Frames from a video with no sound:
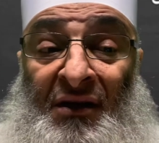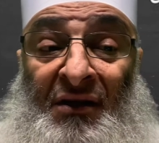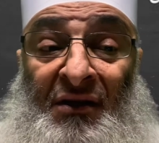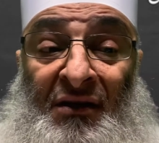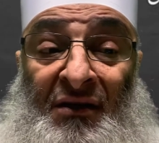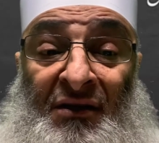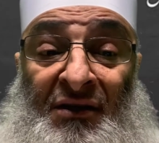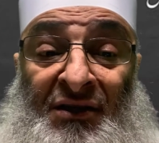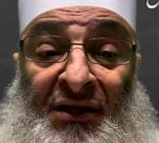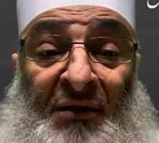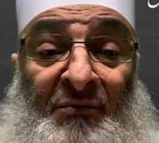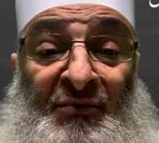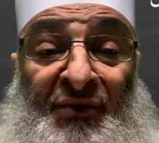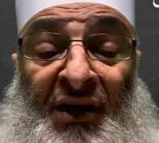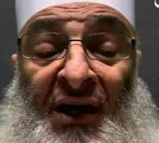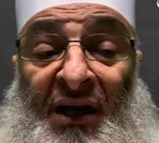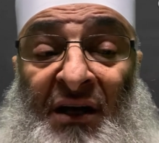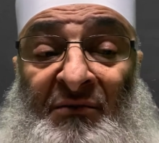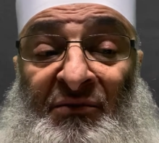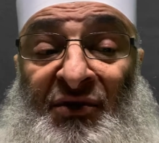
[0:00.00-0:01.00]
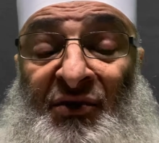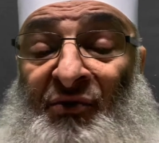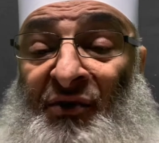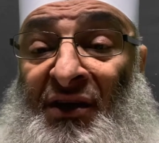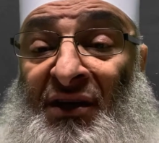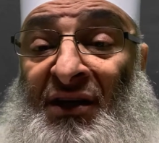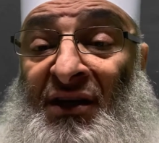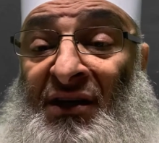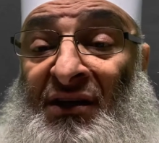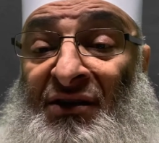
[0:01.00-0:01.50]
sometimes when
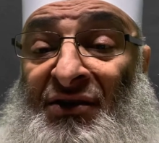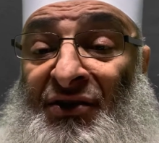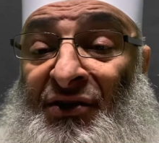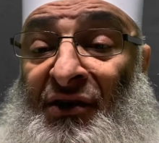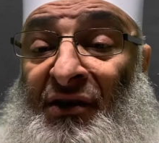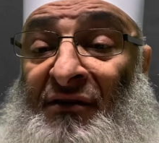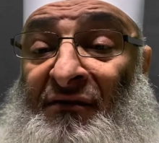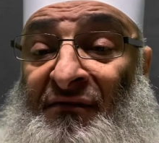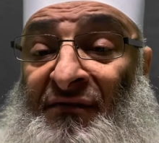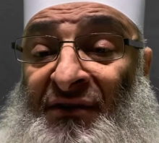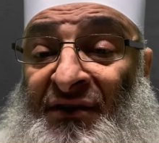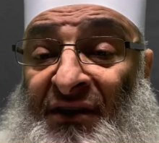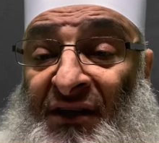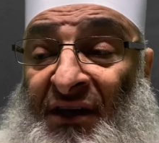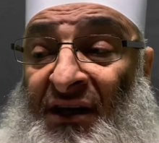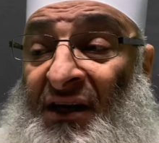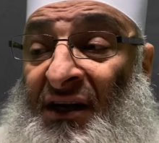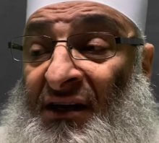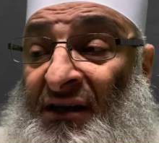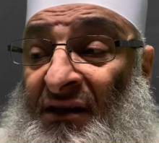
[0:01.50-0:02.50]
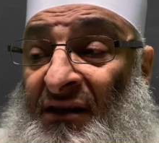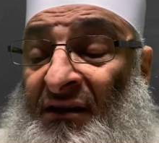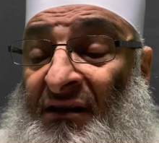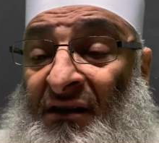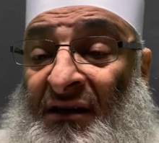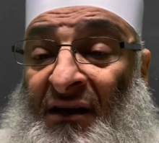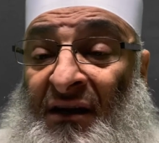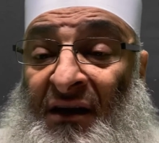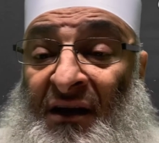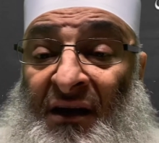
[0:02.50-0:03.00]
he serves in
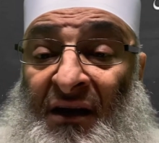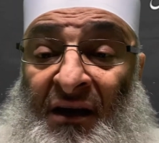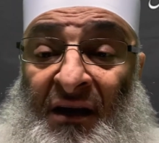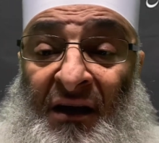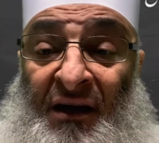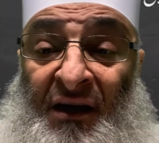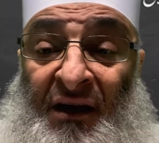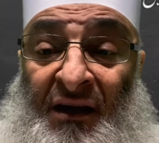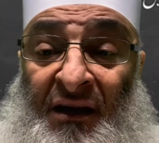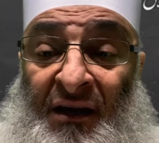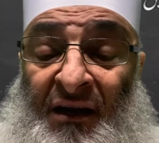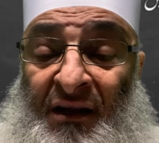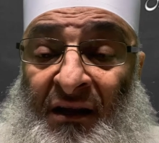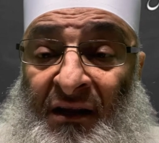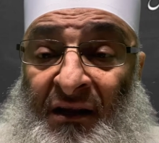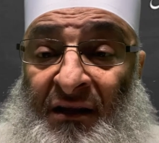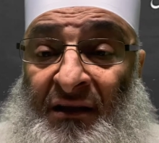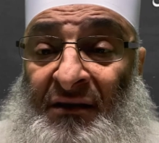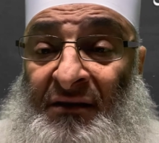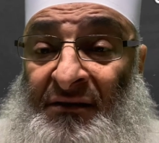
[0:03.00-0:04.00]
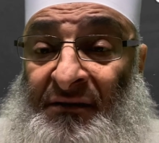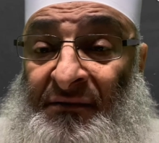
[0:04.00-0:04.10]
the